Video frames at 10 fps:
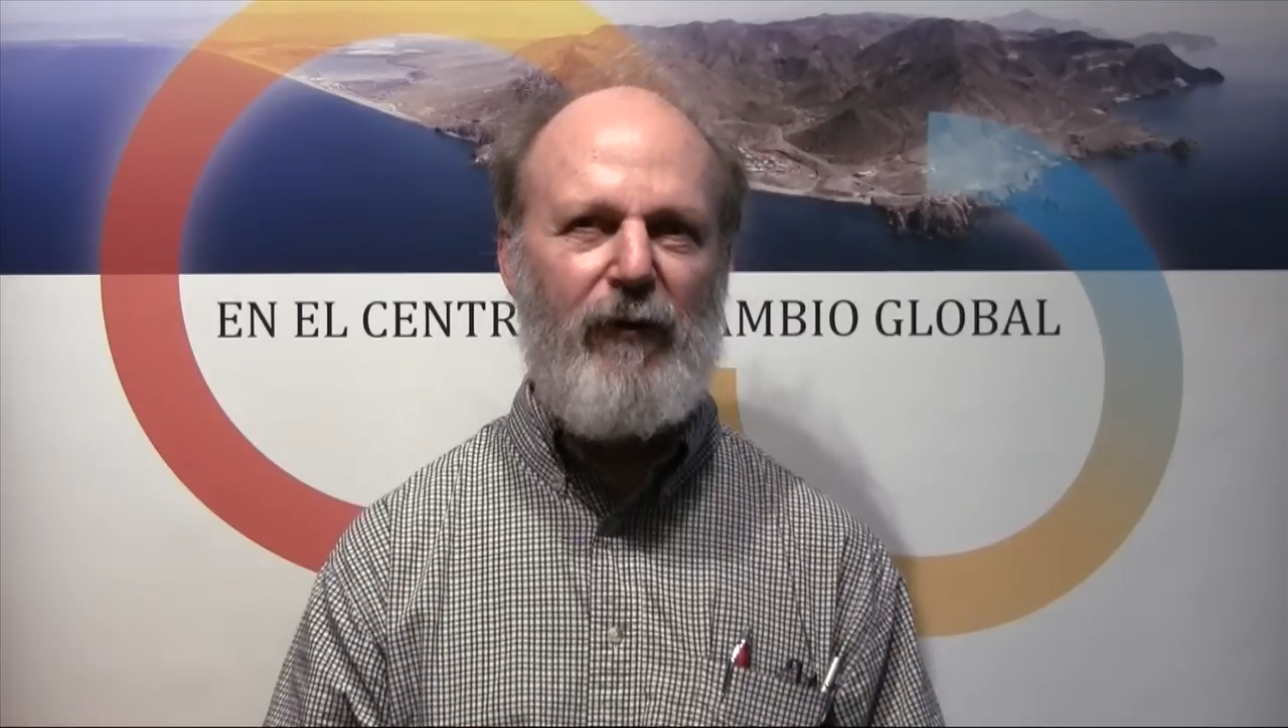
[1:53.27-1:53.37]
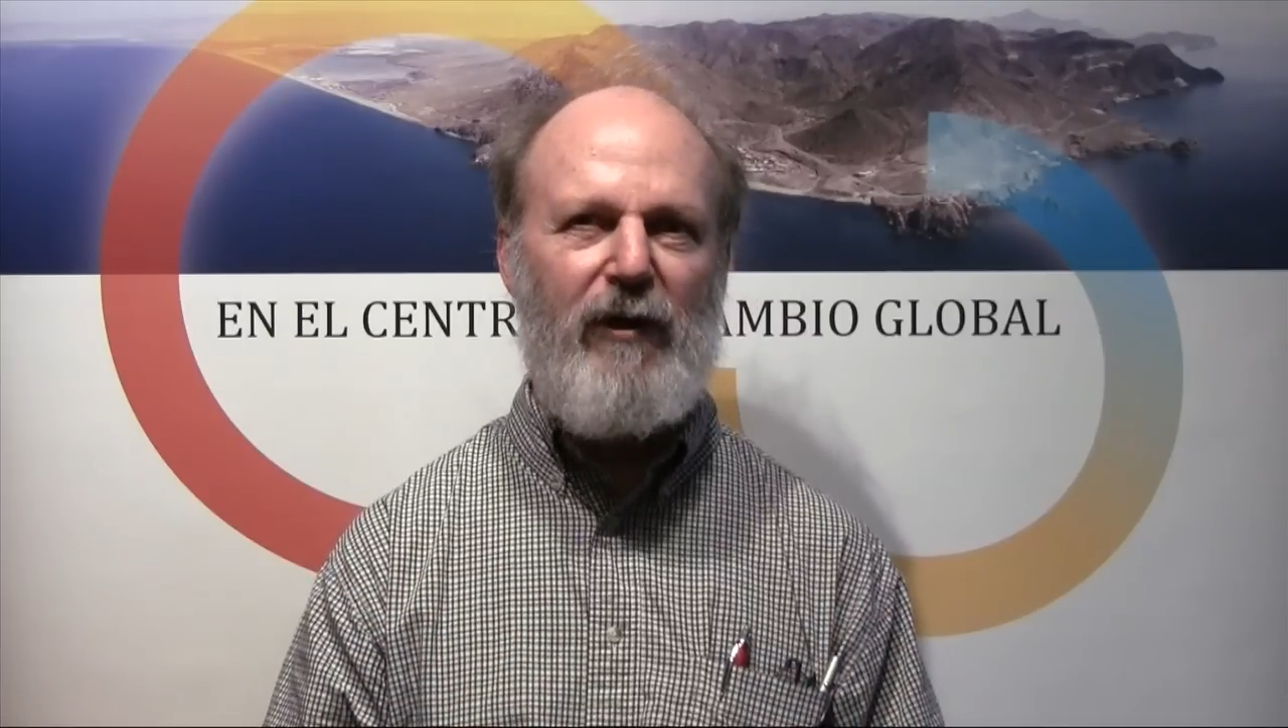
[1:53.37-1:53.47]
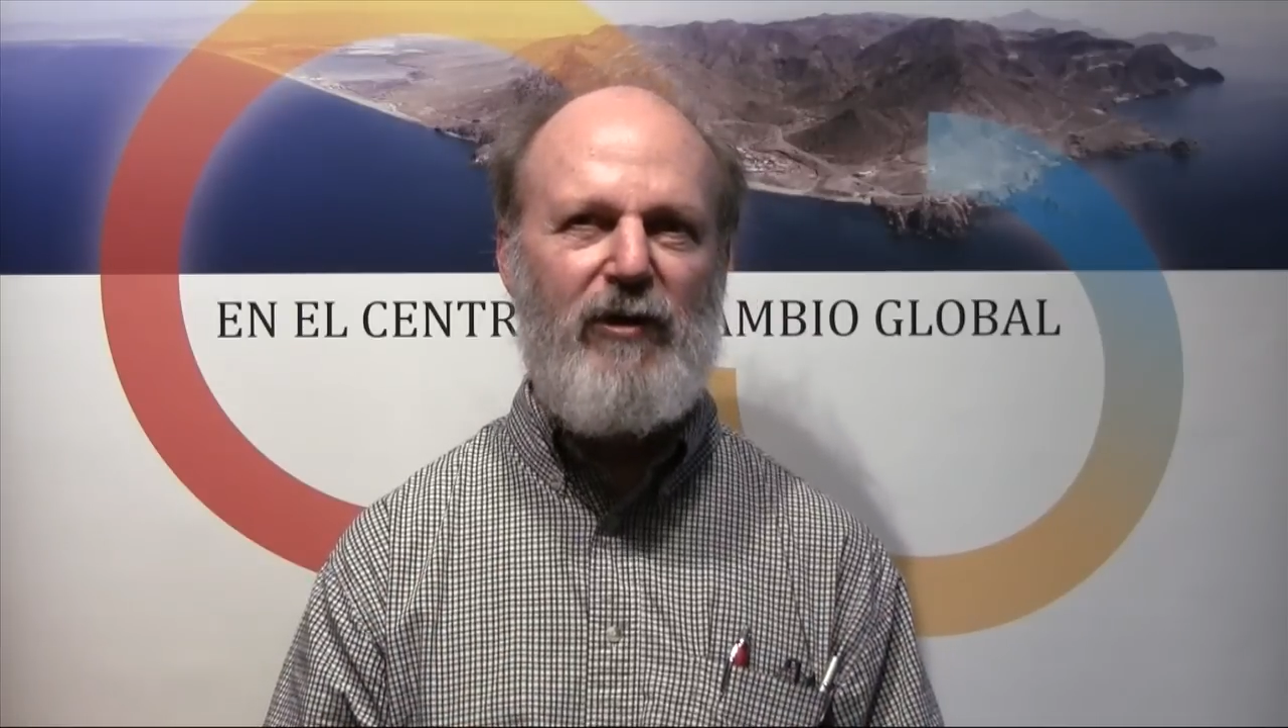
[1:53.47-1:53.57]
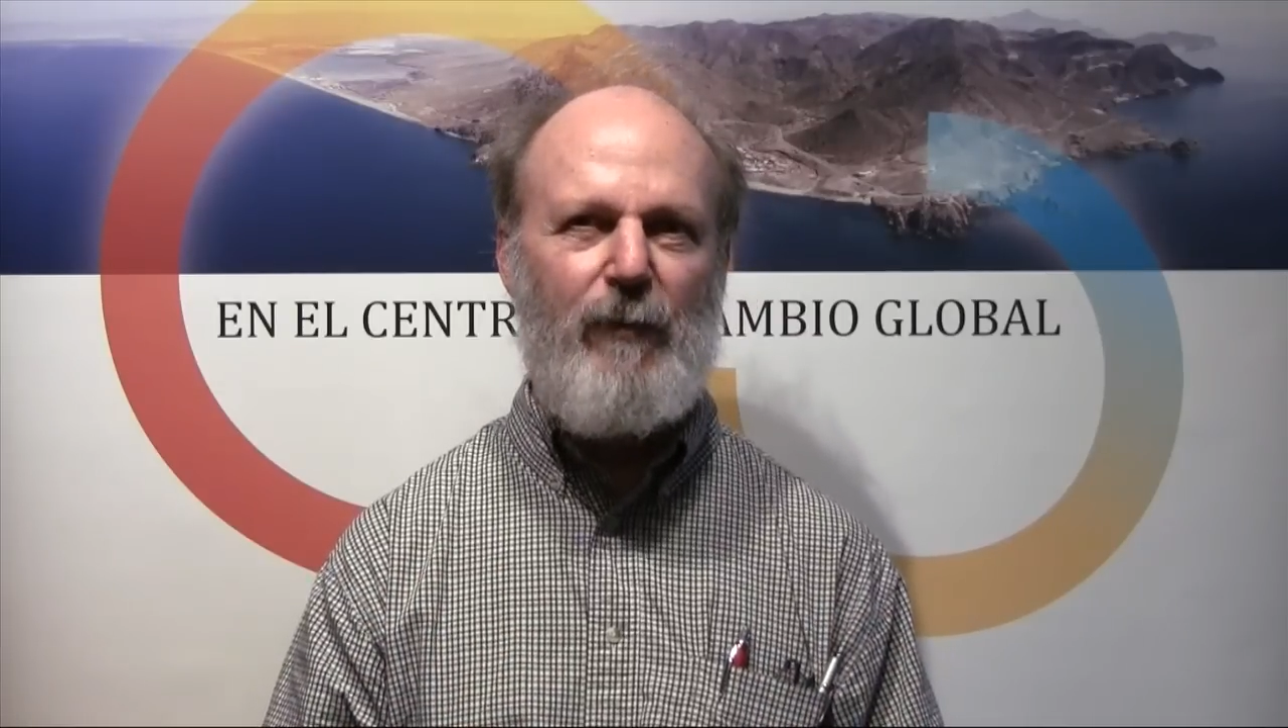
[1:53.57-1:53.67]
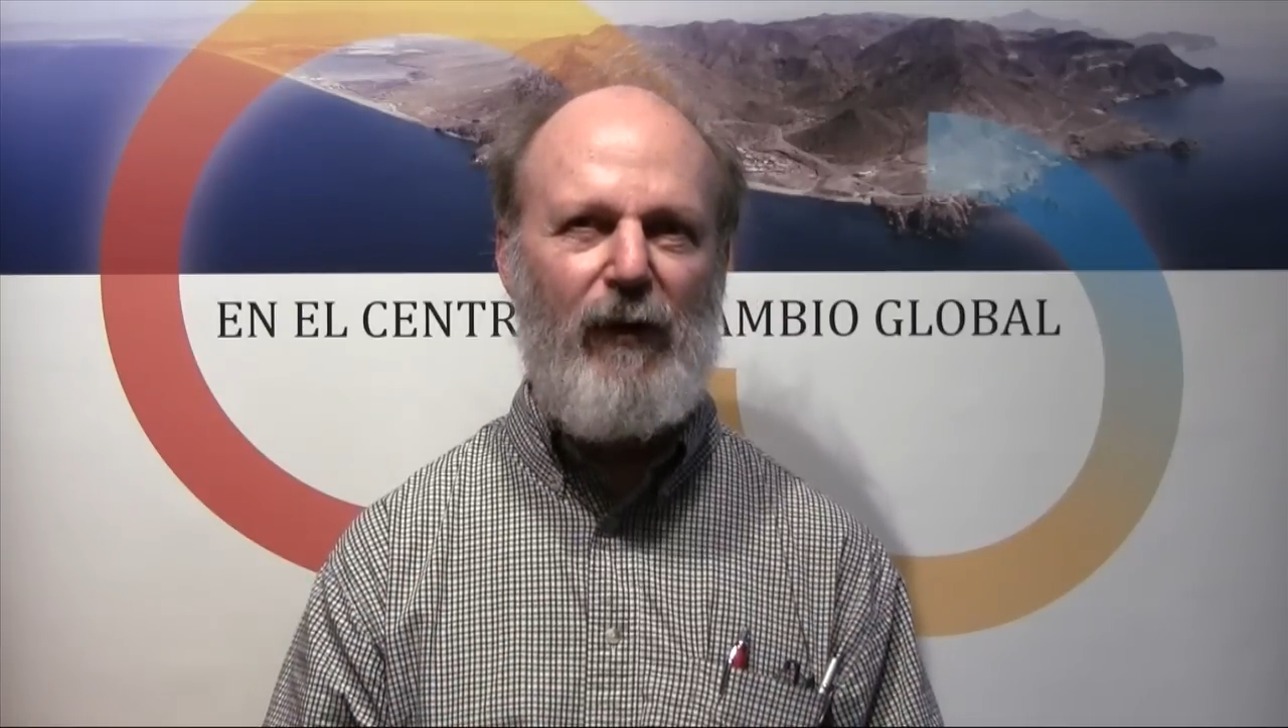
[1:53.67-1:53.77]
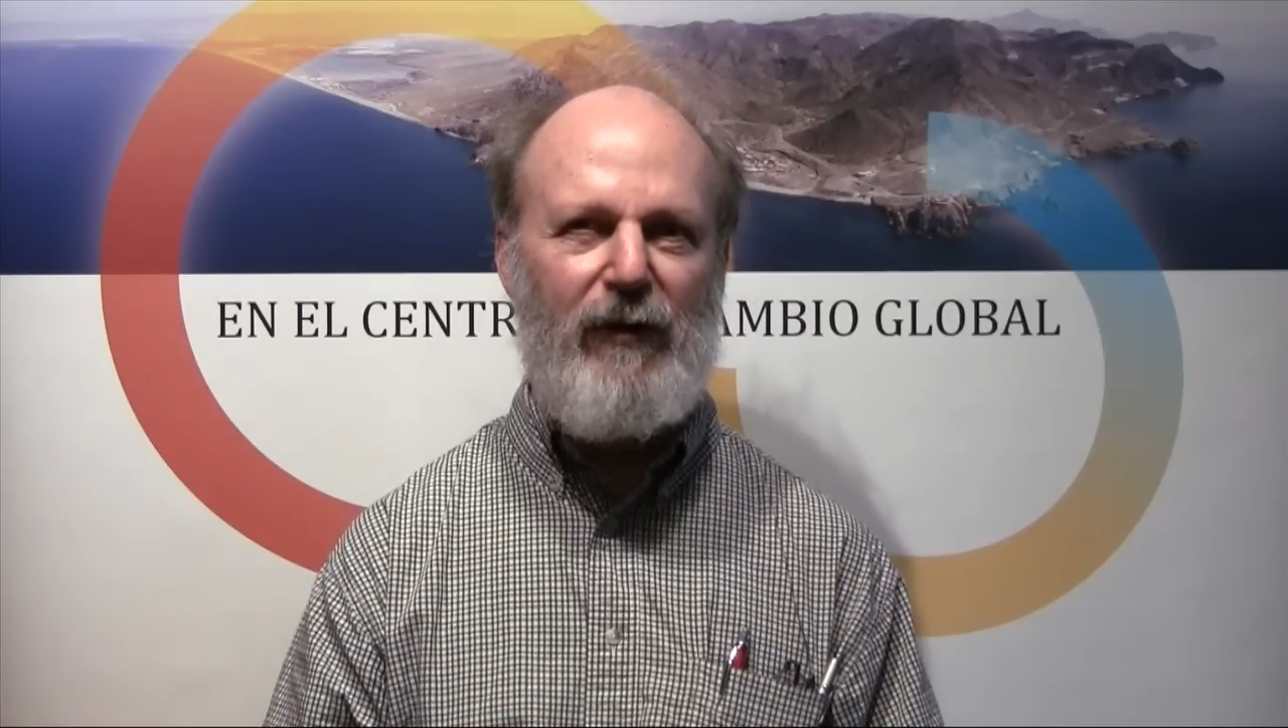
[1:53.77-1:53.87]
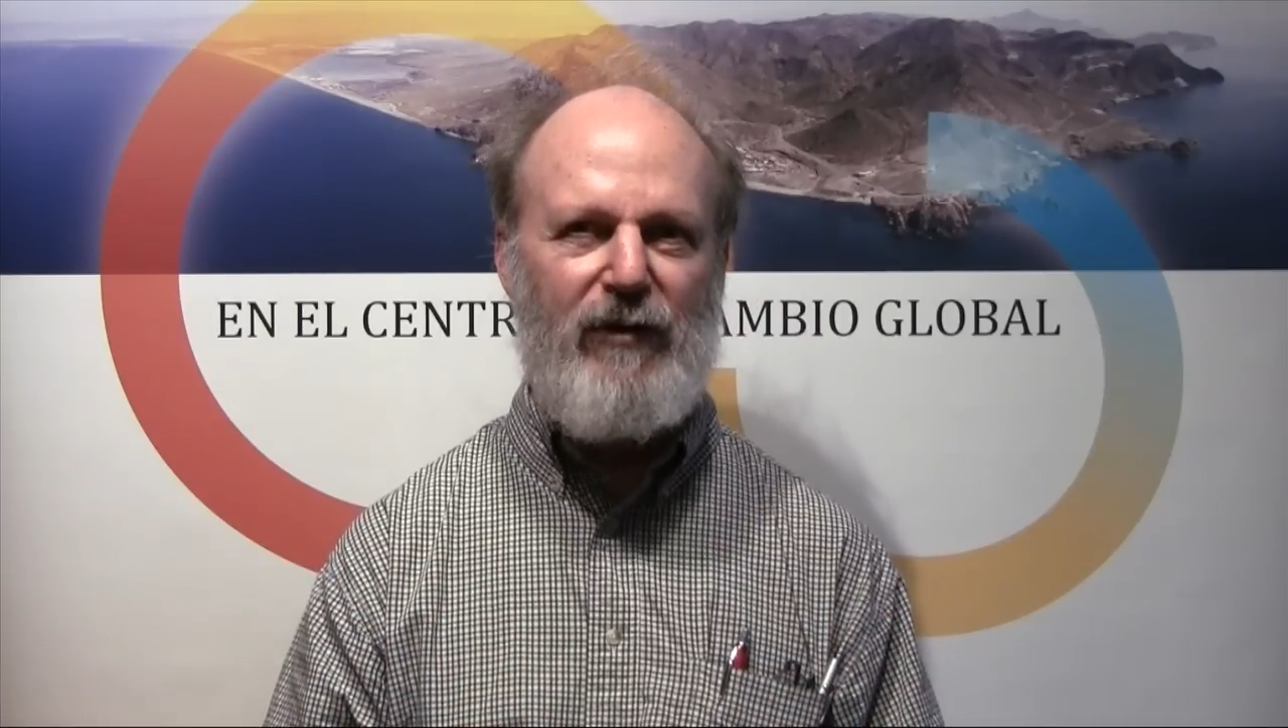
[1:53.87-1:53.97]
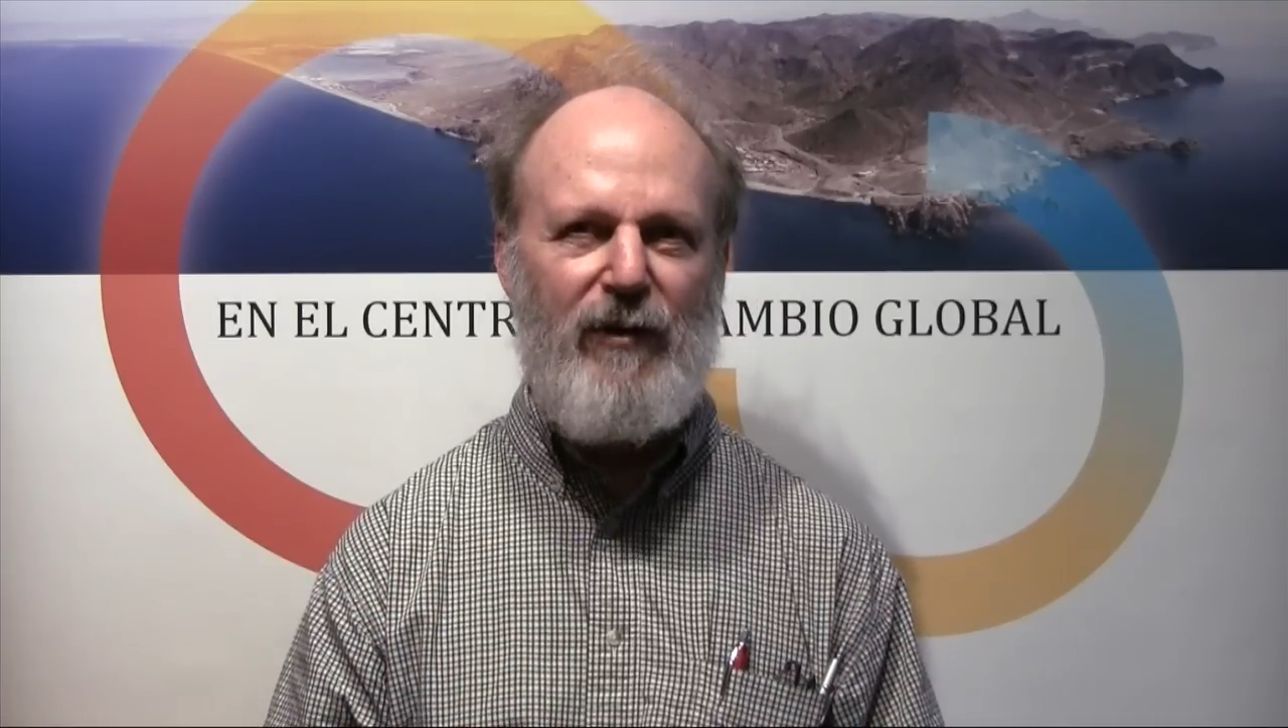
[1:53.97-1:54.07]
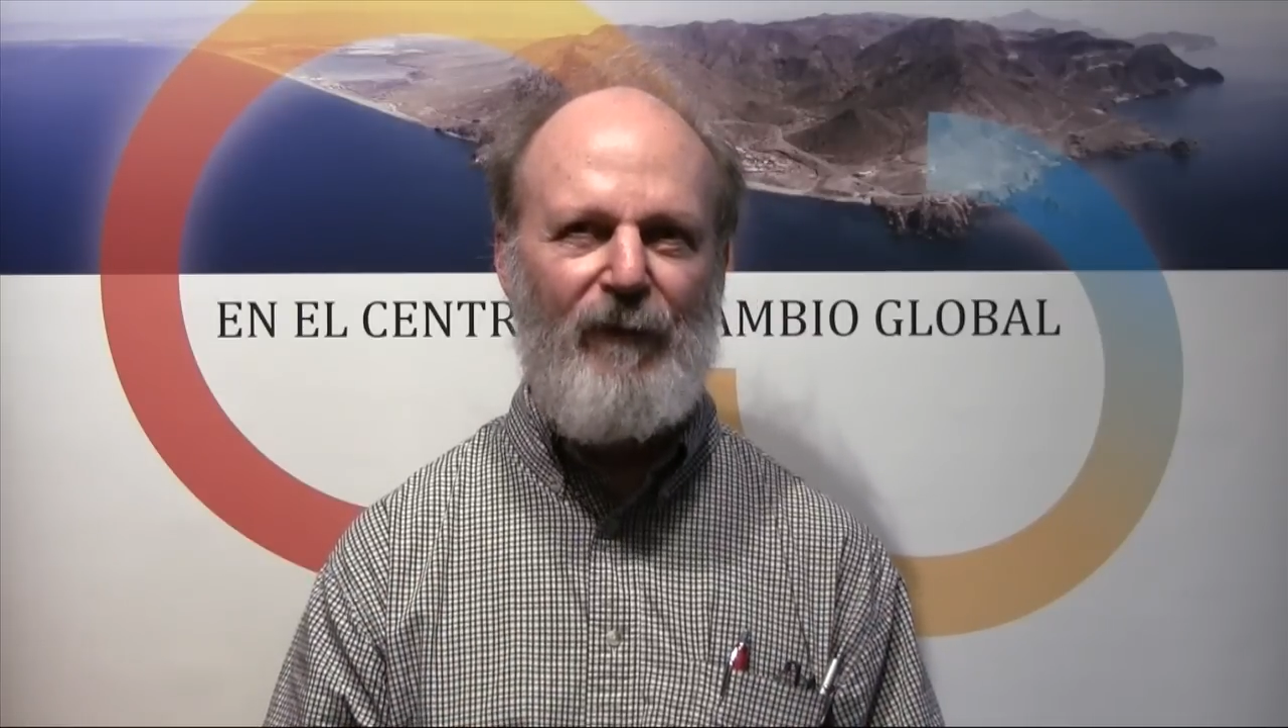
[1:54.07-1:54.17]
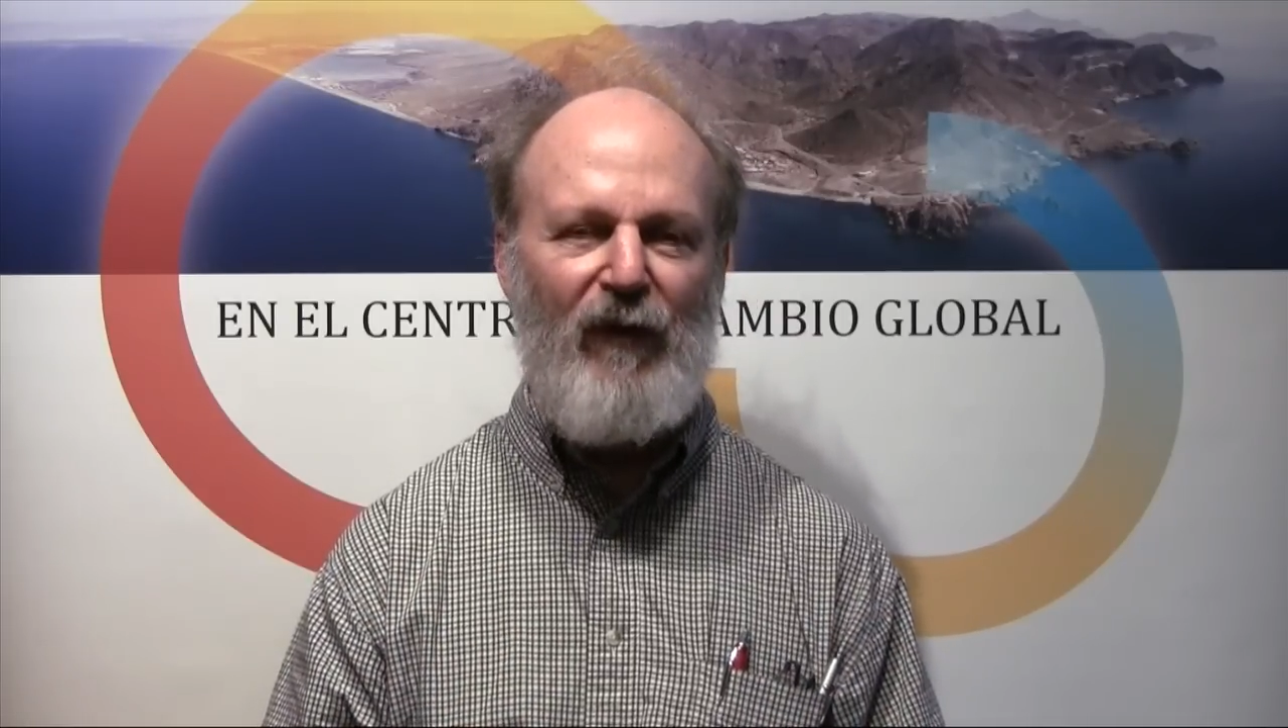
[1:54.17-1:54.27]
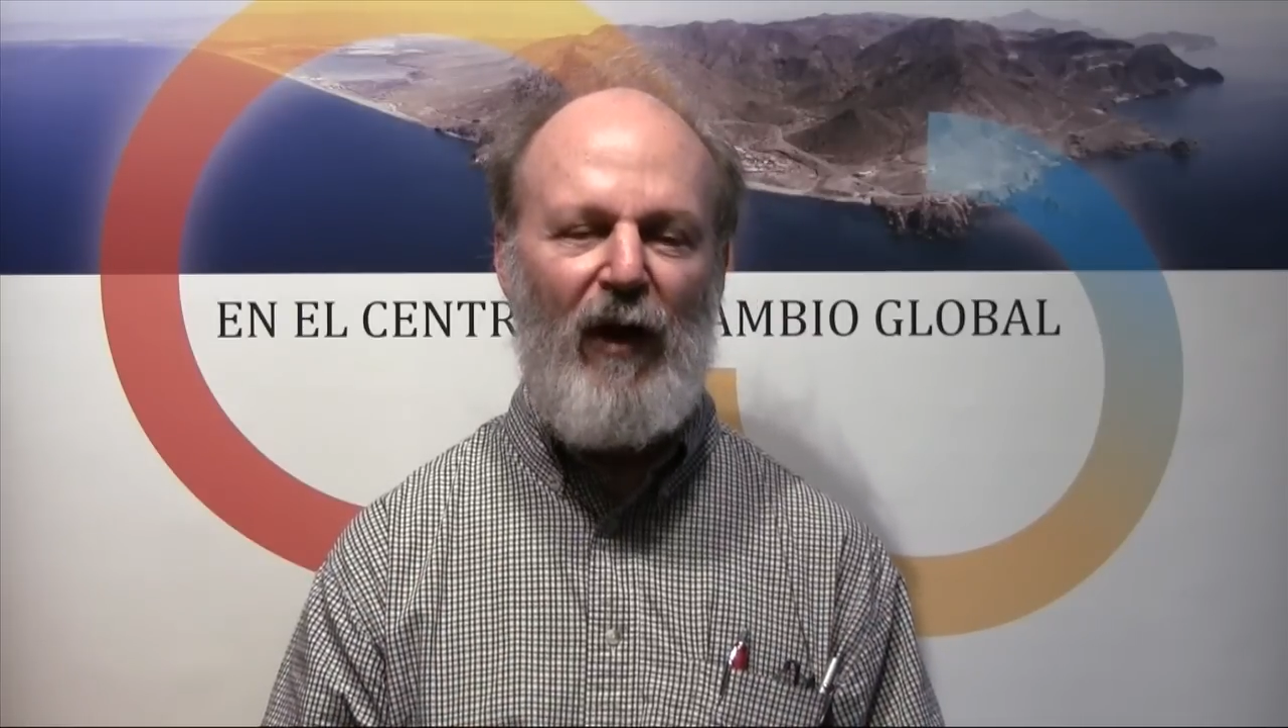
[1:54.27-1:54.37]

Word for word: disciplines